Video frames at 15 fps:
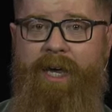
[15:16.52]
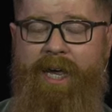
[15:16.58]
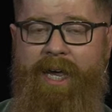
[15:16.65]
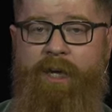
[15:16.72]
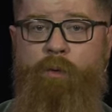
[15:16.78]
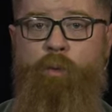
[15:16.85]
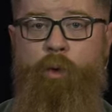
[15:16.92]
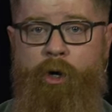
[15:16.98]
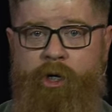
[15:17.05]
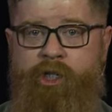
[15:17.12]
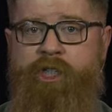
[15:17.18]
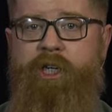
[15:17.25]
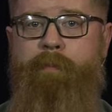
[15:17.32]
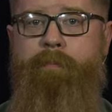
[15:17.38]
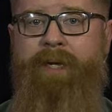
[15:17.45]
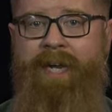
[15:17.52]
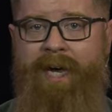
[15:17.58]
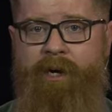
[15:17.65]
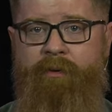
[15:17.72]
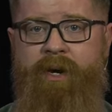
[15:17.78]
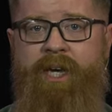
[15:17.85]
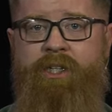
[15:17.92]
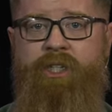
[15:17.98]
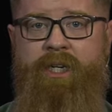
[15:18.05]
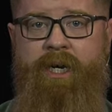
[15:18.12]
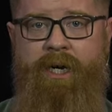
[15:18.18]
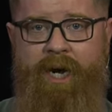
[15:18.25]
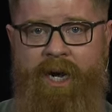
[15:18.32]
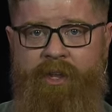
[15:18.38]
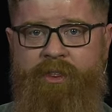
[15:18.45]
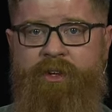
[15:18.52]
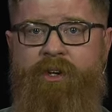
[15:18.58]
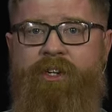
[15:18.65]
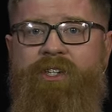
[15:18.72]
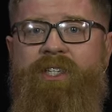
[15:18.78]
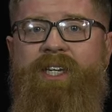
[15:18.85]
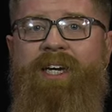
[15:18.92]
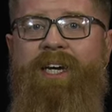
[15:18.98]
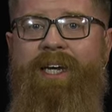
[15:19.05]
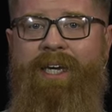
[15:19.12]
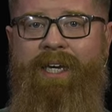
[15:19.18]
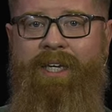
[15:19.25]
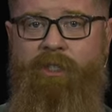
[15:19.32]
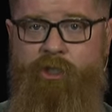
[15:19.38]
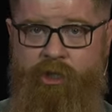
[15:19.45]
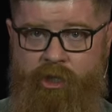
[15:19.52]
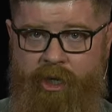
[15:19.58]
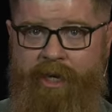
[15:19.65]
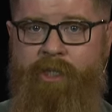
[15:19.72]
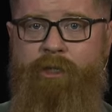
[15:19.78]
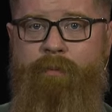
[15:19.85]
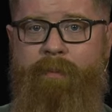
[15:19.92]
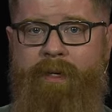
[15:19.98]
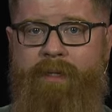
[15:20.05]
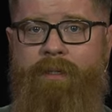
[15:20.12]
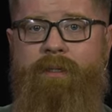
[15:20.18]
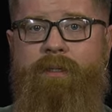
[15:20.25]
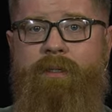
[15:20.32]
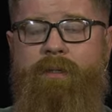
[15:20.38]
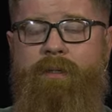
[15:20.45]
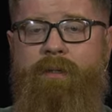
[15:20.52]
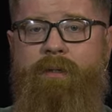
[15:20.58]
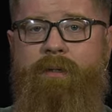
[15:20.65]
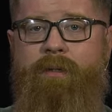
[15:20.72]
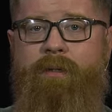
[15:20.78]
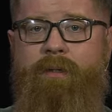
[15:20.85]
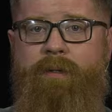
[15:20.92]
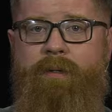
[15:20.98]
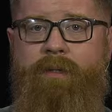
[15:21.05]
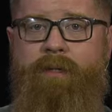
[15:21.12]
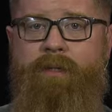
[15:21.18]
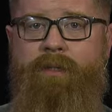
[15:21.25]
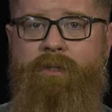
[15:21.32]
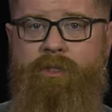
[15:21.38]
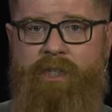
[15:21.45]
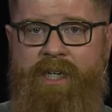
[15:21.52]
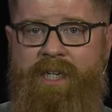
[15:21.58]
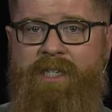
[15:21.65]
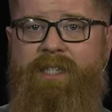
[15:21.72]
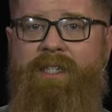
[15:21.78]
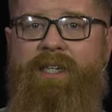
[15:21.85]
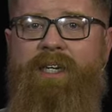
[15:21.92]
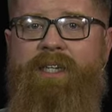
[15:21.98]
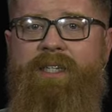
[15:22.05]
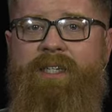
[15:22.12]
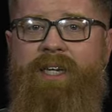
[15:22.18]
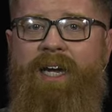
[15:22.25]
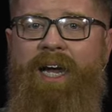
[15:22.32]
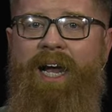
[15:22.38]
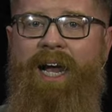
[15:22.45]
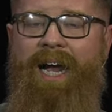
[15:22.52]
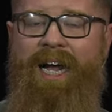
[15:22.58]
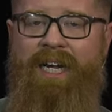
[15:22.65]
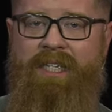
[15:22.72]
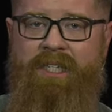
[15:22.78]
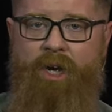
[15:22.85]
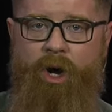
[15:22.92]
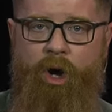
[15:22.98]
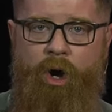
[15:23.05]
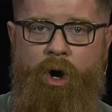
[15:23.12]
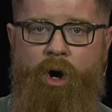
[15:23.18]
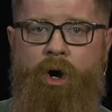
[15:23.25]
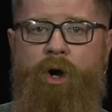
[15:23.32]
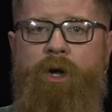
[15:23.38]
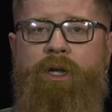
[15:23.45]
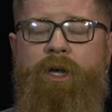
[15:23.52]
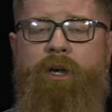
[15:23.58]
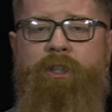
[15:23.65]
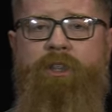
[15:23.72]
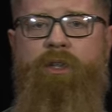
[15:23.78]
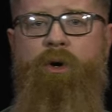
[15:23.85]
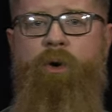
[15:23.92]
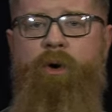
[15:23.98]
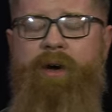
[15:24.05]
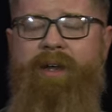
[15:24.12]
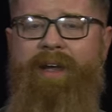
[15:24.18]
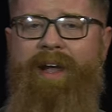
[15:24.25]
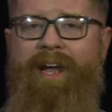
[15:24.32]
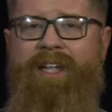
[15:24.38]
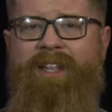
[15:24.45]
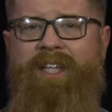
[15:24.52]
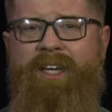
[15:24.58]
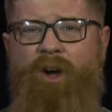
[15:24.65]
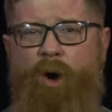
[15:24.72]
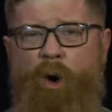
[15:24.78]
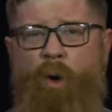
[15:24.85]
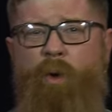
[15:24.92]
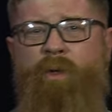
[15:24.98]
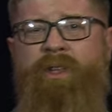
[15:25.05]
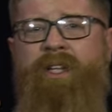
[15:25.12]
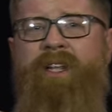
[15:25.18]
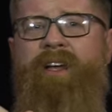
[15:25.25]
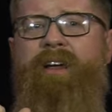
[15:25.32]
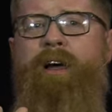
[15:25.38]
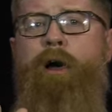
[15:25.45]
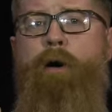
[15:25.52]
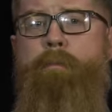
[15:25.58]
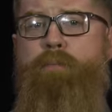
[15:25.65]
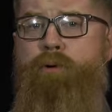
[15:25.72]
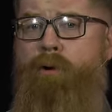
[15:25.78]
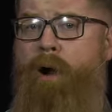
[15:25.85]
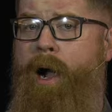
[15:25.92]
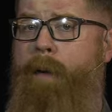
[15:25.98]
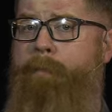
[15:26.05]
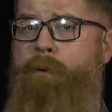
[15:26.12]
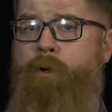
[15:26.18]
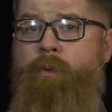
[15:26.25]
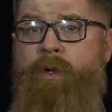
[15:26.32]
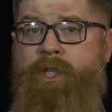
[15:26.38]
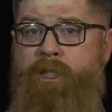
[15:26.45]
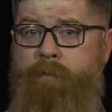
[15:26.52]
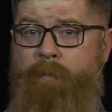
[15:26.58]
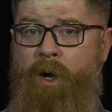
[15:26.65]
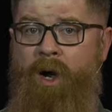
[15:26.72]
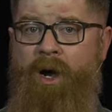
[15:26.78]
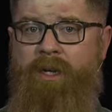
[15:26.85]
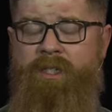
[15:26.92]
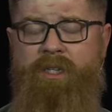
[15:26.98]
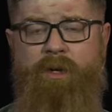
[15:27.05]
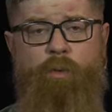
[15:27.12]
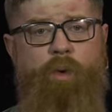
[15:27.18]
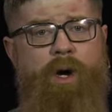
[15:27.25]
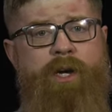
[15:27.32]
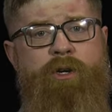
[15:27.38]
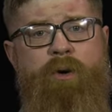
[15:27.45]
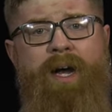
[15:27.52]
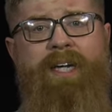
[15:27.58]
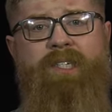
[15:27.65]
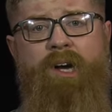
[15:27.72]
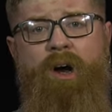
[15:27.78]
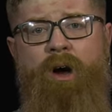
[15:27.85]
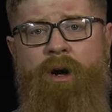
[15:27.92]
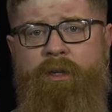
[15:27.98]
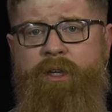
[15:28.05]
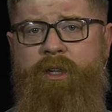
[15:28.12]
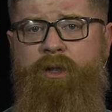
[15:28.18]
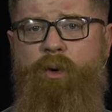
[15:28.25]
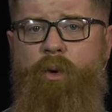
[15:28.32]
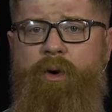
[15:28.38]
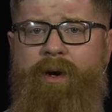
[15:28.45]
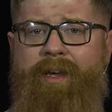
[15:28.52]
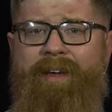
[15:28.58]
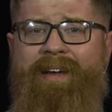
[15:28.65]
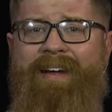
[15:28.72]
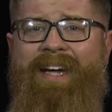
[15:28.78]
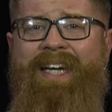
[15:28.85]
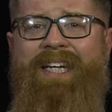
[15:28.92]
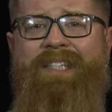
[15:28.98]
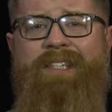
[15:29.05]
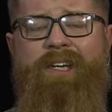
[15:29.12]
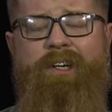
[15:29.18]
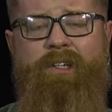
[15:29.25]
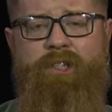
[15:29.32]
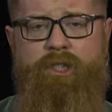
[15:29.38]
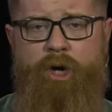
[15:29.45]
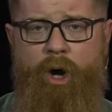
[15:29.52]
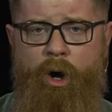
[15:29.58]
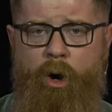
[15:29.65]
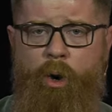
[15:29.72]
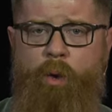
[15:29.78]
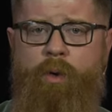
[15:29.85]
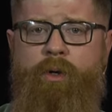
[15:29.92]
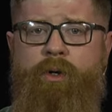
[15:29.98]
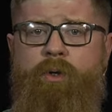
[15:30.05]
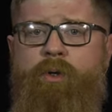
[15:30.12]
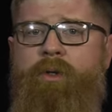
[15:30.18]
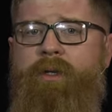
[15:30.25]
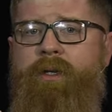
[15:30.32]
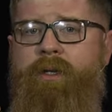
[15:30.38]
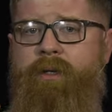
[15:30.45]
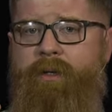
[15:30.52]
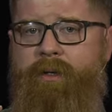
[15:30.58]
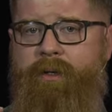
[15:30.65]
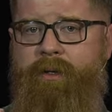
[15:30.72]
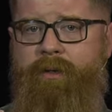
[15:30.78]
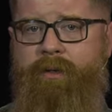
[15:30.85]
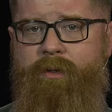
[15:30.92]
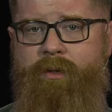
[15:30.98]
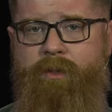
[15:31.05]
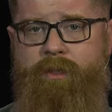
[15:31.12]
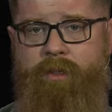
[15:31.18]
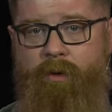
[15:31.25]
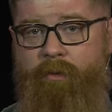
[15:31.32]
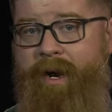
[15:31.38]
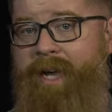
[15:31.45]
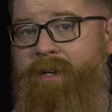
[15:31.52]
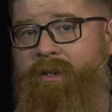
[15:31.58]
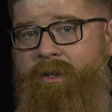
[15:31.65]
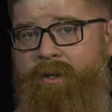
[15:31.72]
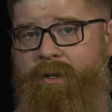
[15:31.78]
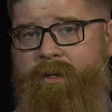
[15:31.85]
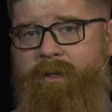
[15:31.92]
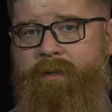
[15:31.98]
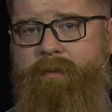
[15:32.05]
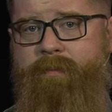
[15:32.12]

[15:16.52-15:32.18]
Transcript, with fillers: in worship and adoration, and others in judgment. Jesus has all authority, and the only proper response to one who has all authority is total surrender.